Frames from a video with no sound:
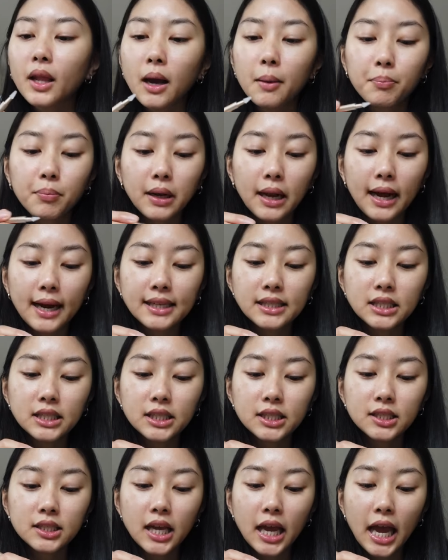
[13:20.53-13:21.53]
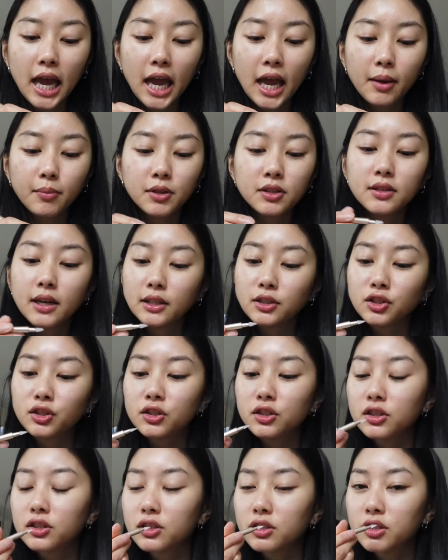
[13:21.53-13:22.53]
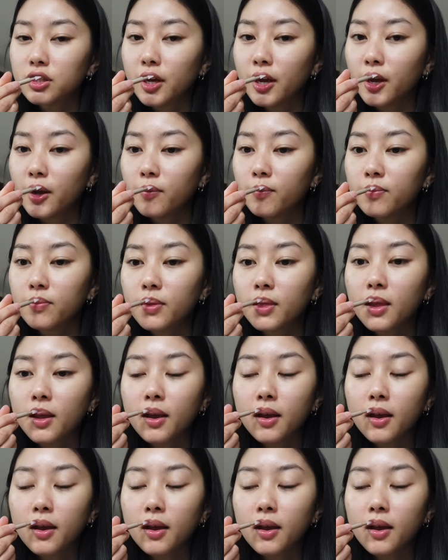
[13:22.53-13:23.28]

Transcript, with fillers: applies the same, the texture is the same.